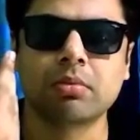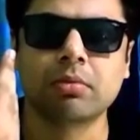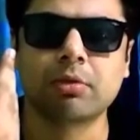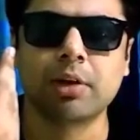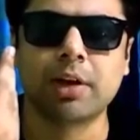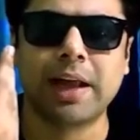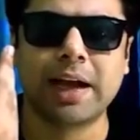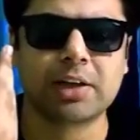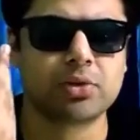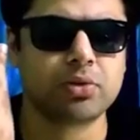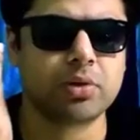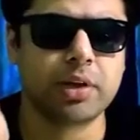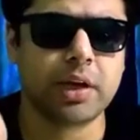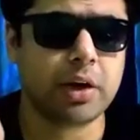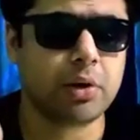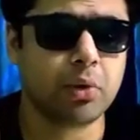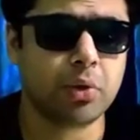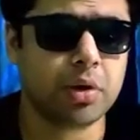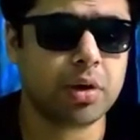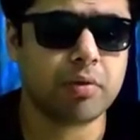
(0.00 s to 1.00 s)
Well, actually,
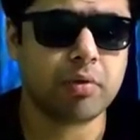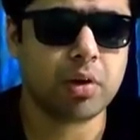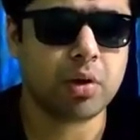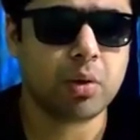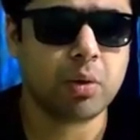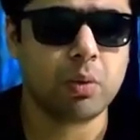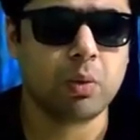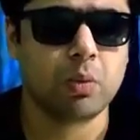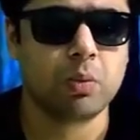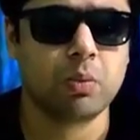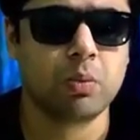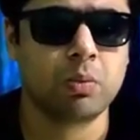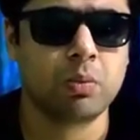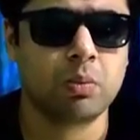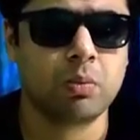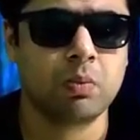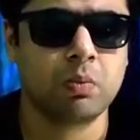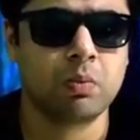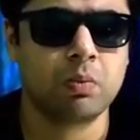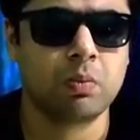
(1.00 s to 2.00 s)
I don't even know.
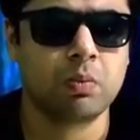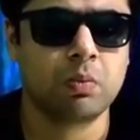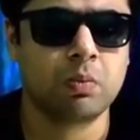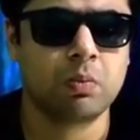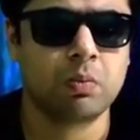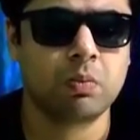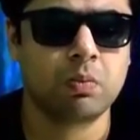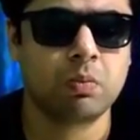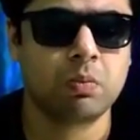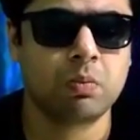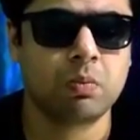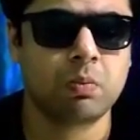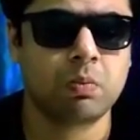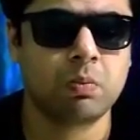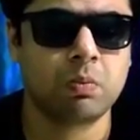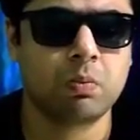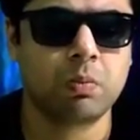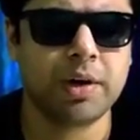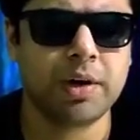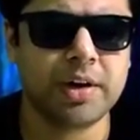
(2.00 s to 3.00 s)

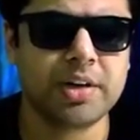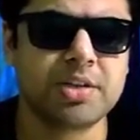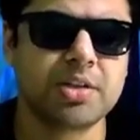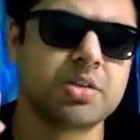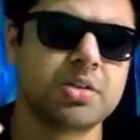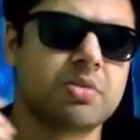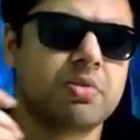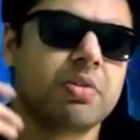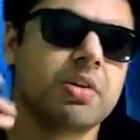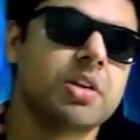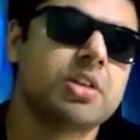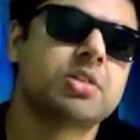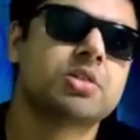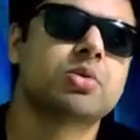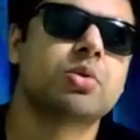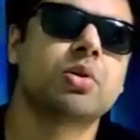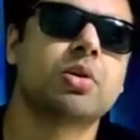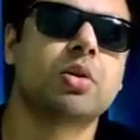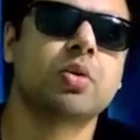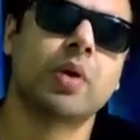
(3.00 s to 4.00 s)
But it just feels
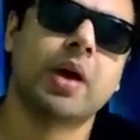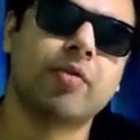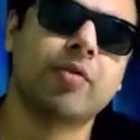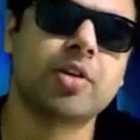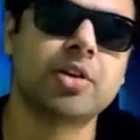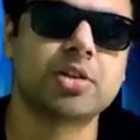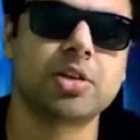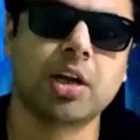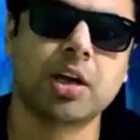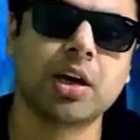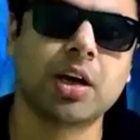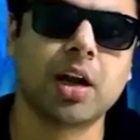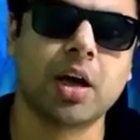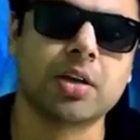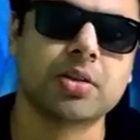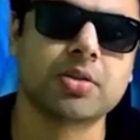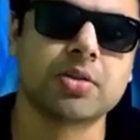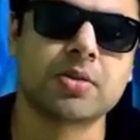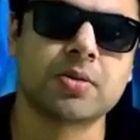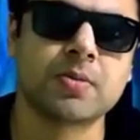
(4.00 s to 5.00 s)
good to have this
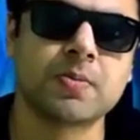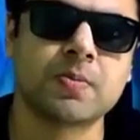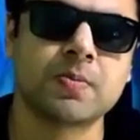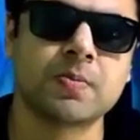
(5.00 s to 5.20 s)
sunglass.